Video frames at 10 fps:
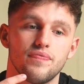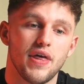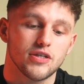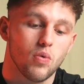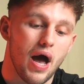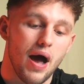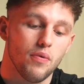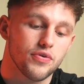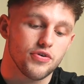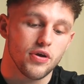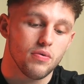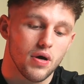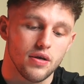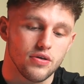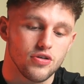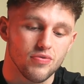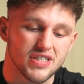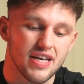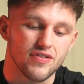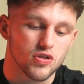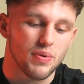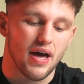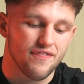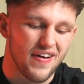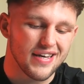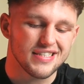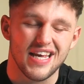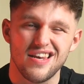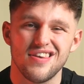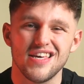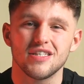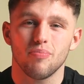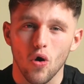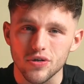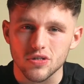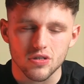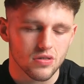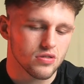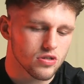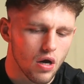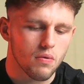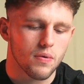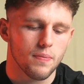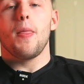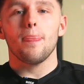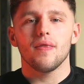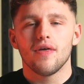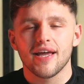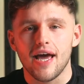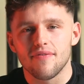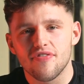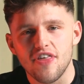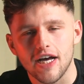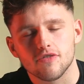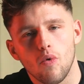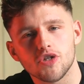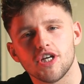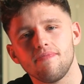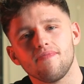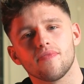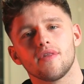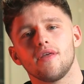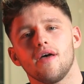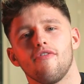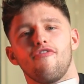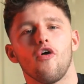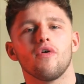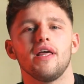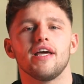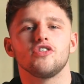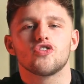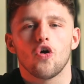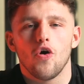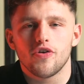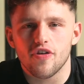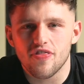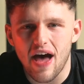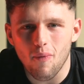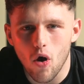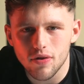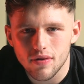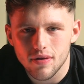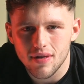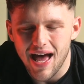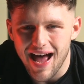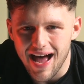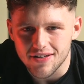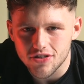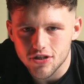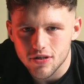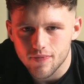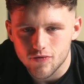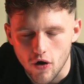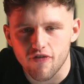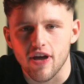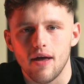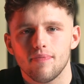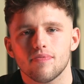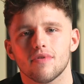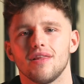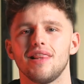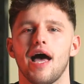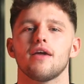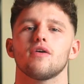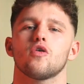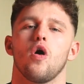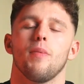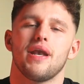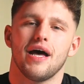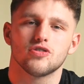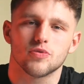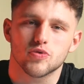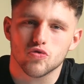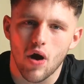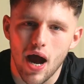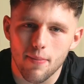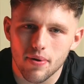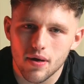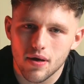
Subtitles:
That's what I would do, and you're receiving some of that advice in these points. So, again, thanks for watching. Thoroughly enjoyed that one. And don't forget, like, comment, and subscribe.